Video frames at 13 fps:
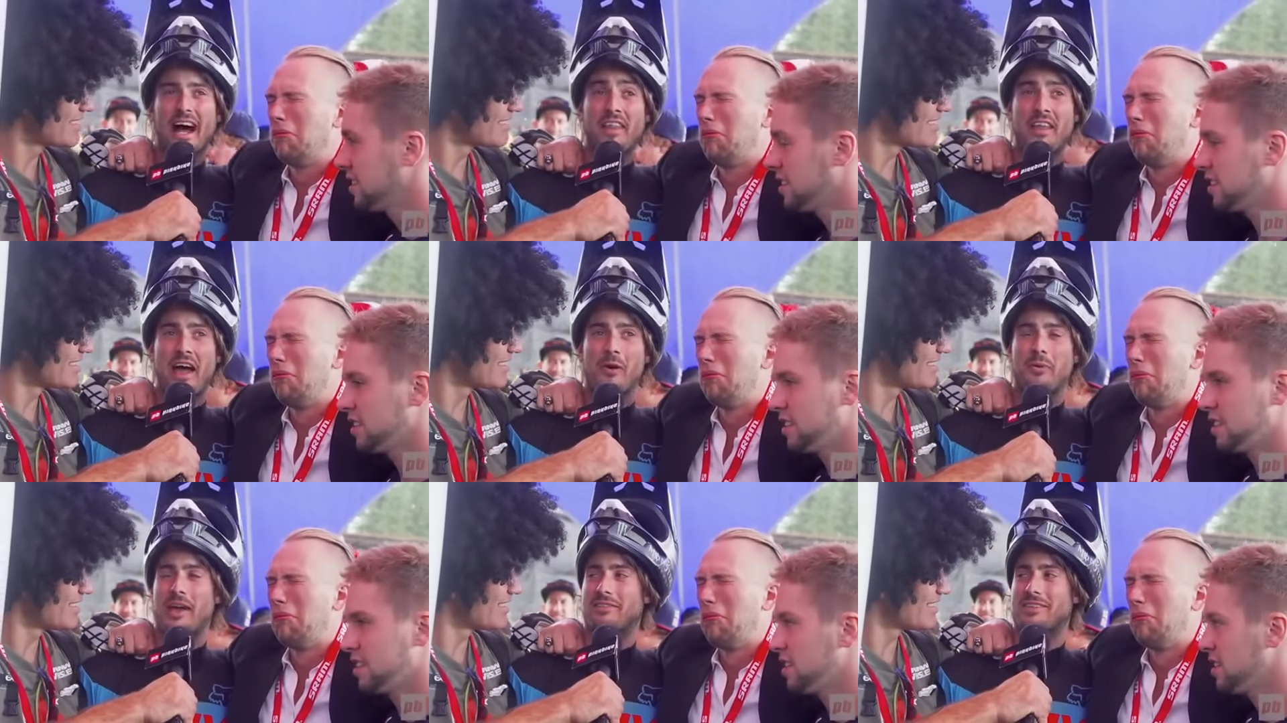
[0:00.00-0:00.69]
Speaker 1: and
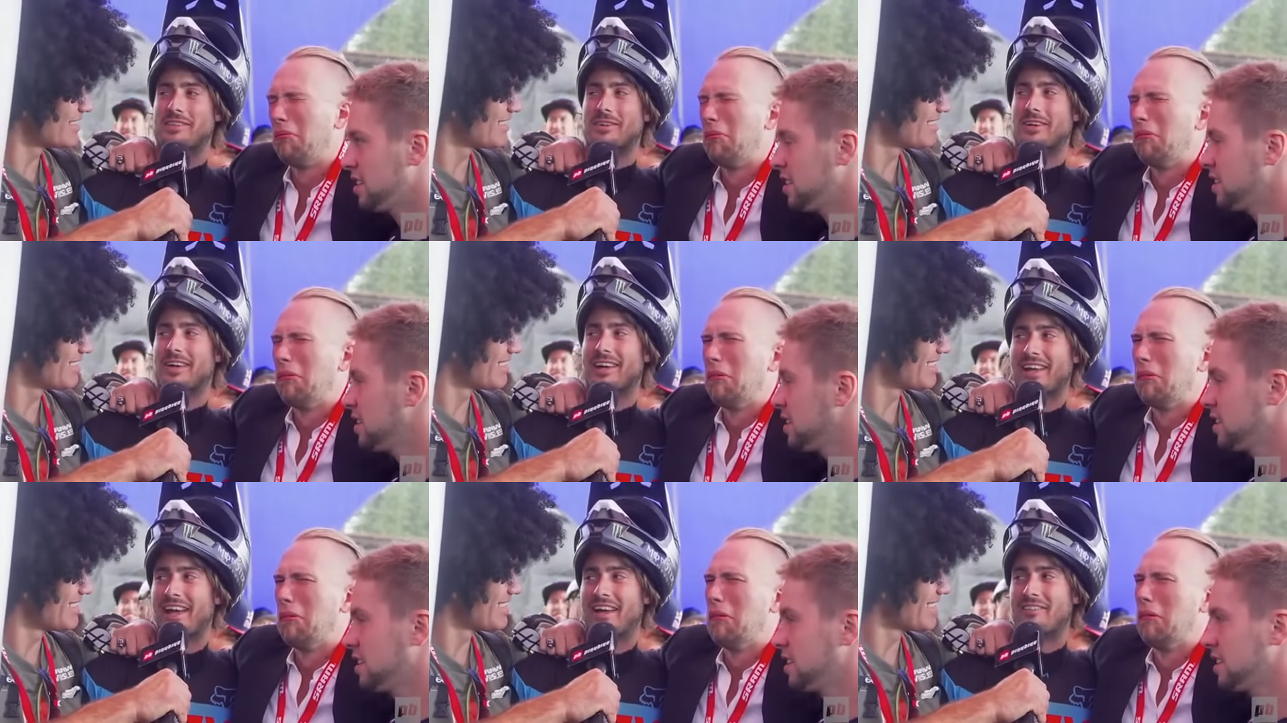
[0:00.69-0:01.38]
now we have to do it
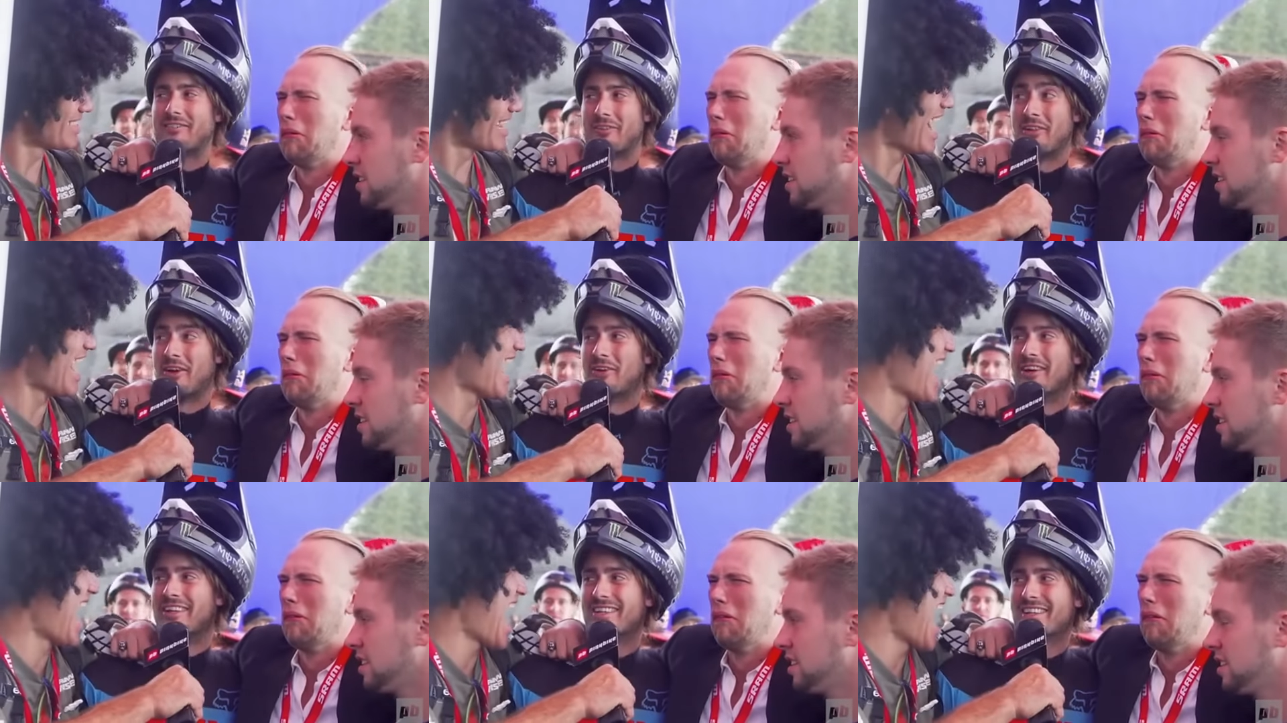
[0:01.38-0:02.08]
again for no
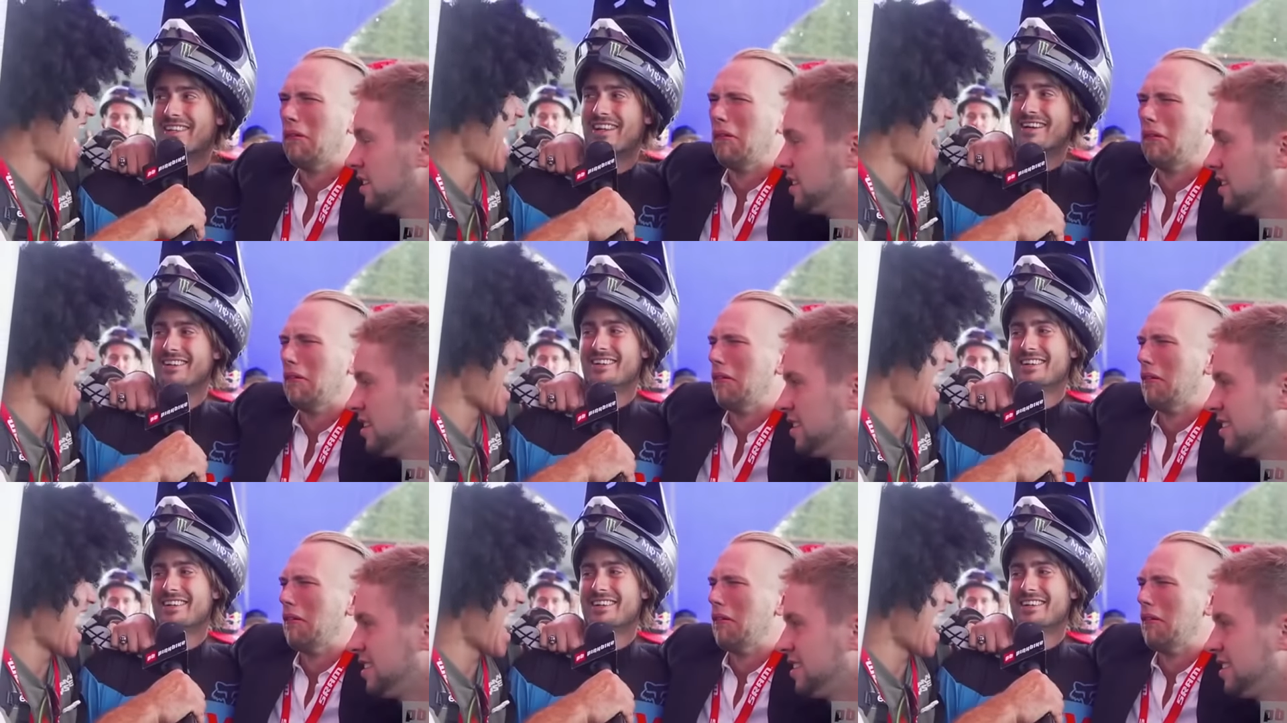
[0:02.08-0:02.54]
reason, you know?